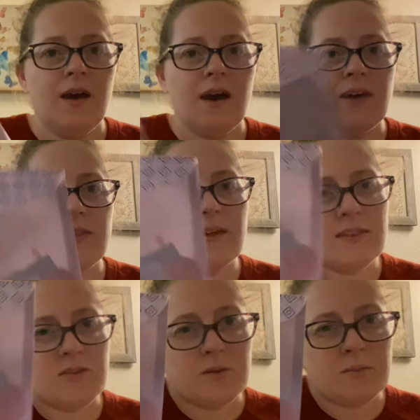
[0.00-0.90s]
I thought
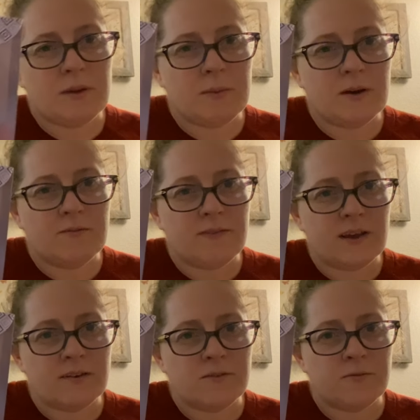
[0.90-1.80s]
this would be
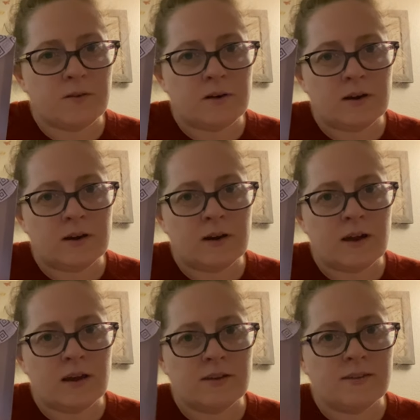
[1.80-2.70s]
perfect for
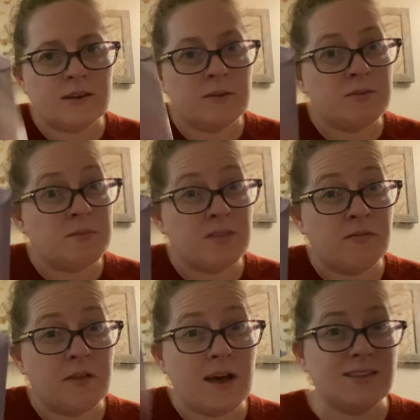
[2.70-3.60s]
to keep some of the
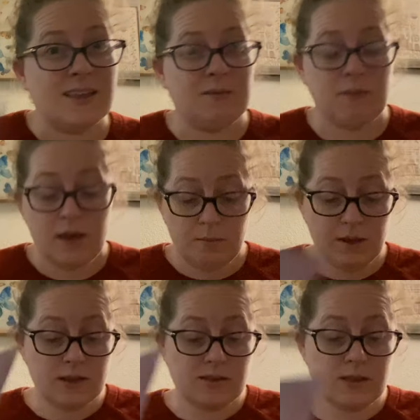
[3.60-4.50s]
floss in,
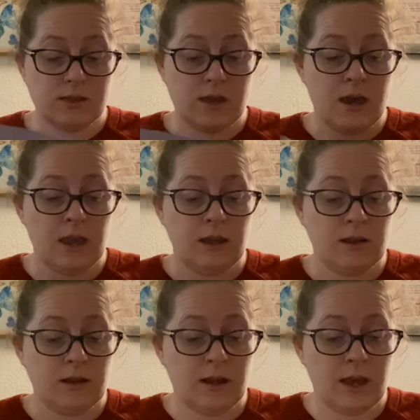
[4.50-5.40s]
because I
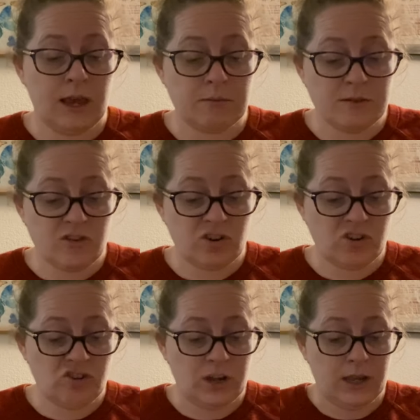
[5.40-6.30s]
am
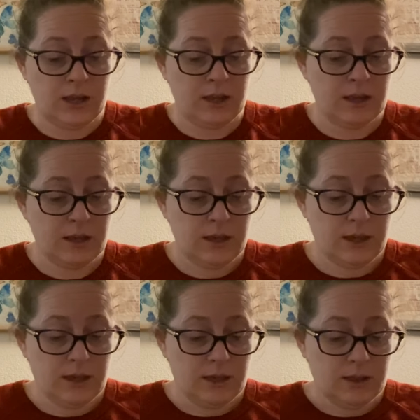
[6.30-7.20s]
stitching
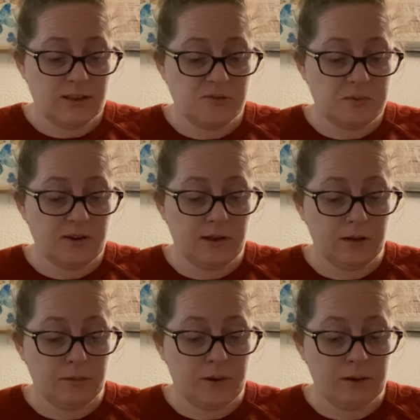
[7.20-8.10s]
this
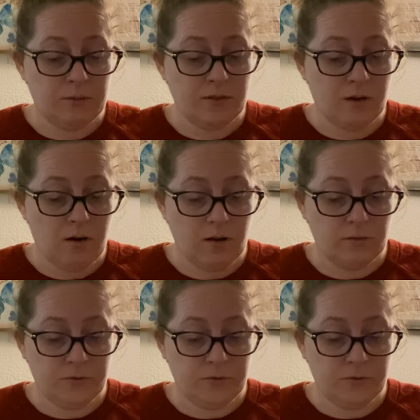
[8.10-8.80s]
particular one with the Called